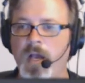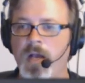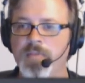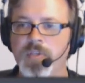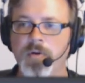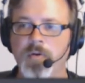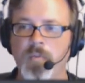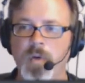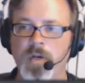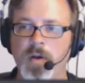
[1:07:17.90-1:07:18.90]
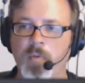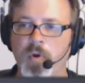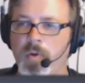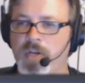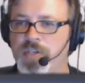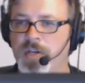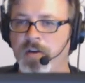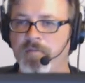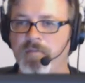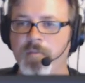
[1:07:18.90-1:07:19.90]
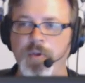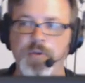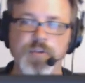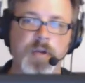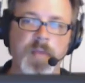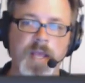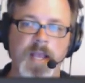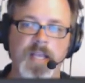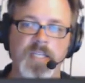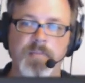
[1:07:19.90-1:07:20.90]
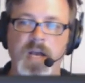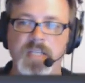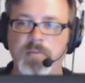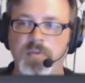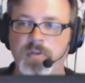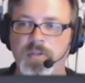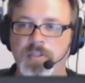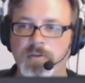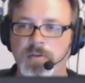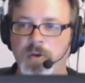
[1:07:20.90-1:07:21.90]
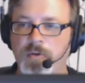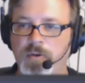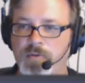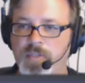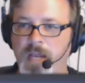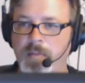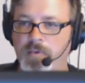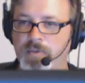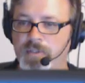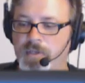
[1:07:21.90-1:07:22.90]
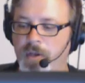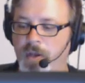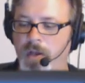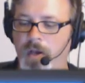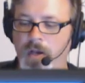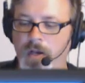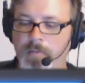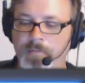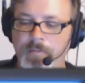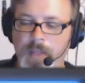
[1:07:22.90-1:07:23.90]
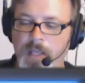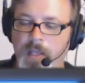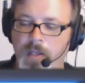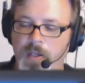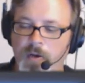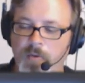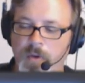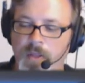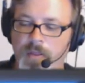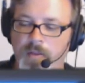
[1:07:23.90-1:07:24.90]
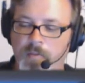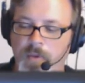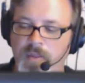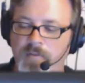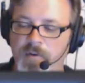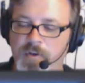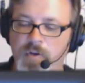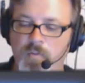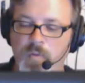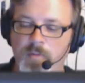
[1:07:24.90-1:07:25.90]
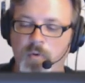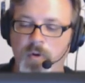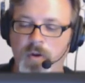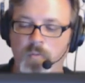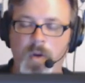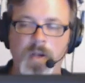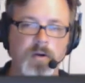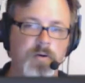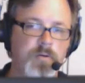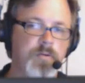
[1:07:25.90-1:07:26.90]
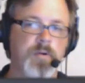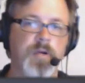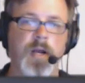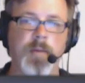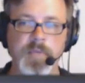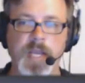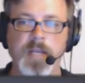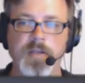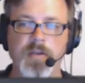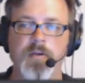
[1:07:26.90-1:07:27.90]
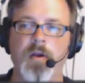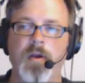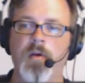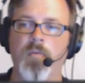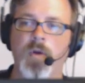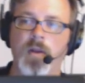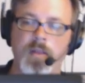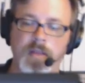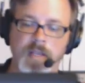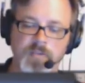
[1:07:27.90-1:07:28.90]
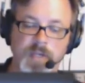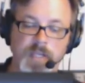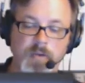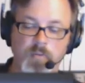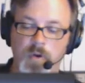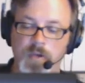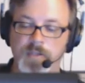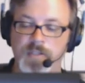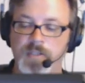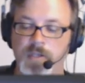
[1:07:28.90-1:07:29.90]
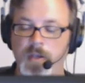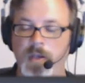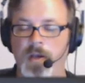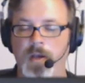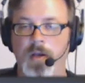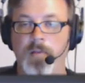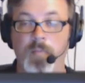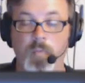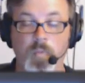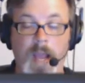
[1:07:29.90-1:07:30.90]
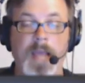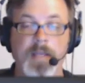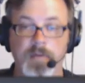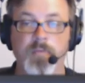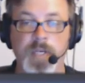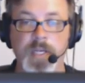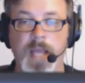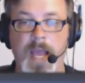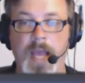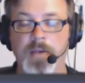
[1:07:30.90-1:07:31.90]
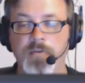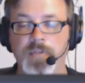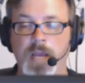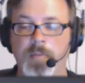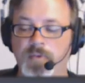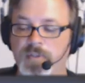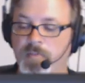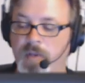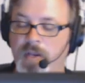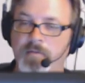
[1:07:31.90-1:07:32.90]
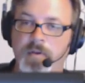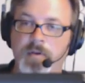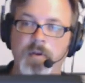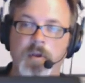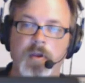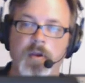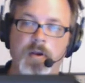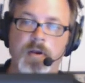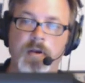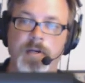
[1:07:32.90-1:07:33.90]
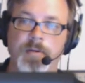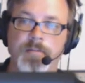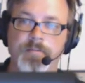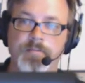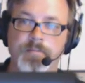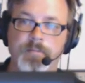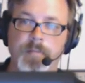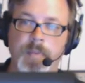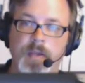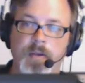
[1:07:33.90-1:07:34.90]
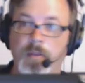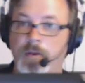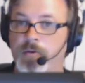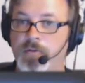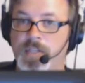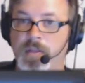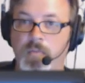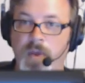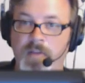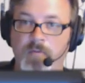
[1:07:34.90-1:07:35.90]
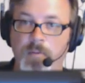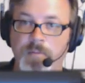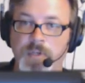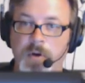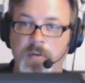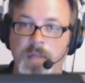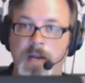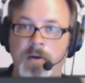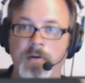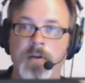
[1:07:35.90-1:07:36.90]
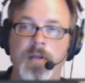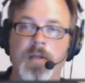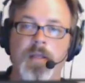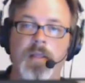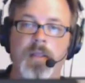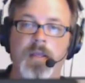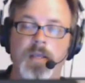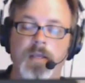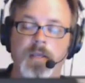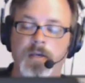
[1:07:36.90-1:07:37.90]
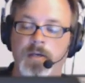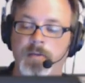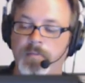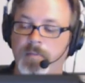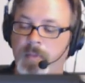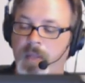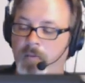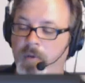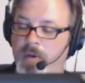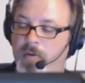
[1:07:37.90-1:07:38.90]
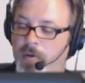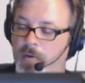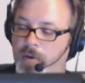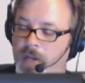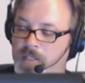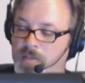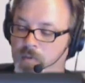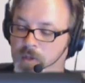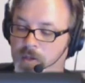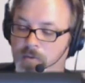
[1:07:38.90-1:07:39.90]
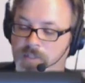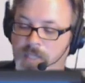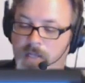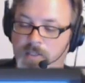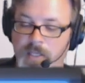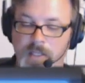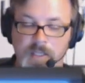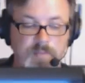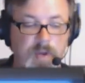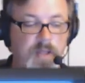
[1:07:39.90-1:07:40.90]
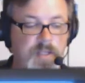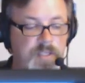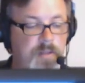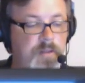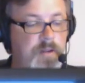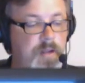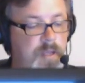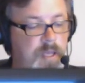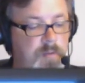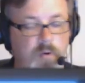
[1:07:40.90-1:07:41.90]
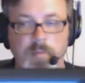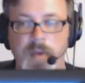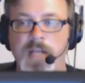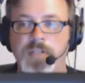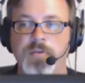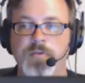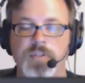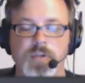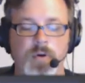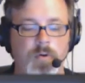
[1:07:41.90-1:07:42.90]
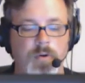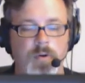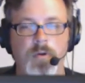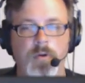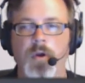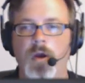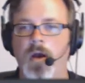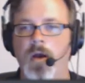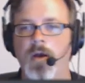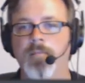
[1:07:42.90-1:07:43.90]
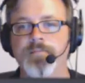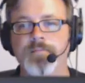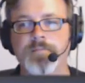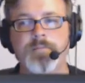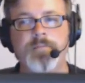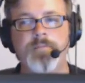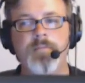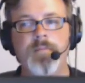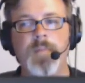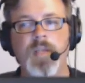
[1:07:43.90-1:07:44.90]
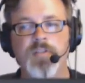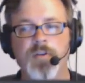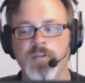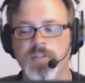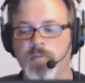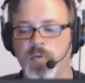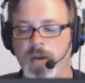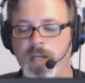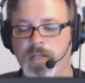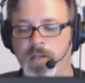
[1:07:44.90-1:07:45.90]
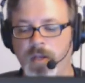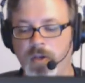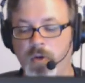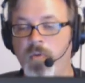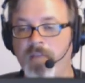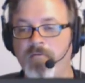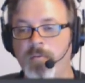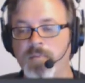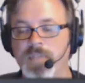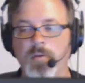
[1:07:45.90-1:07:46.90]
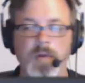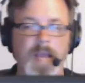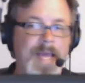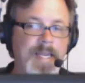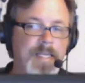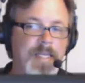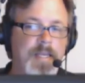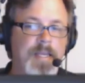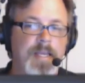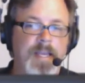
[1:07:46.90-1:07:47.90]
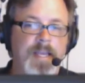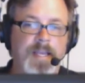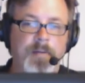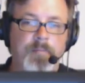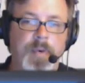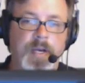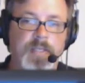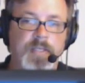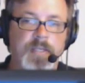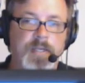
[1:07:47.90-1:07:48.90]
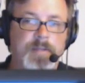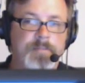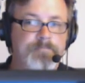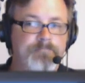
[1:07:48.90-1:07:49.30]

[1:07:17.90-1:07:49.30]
Um, so one uh, more question here from Ustream: Is it possible to load new samples? Um, you know, with with the version 1.10 update, uh, one of the things we did was um, added. We did add new samples. Many of the um, the new synth waveforms are there. The uh, that we you know created some really cool sounds like this polysynth that I keep going back to. So. Um, so there's some great uh, new waveforms that were added but um,